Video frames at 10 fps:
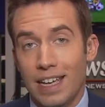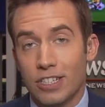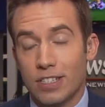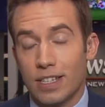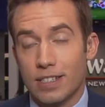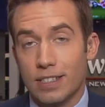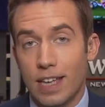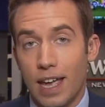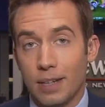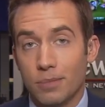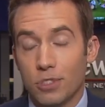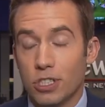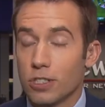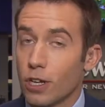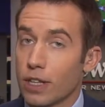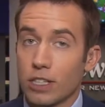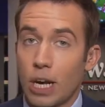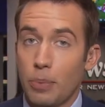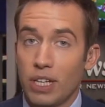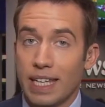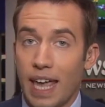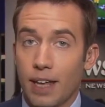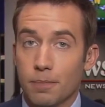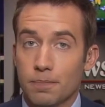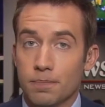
She says today she saw that couple again.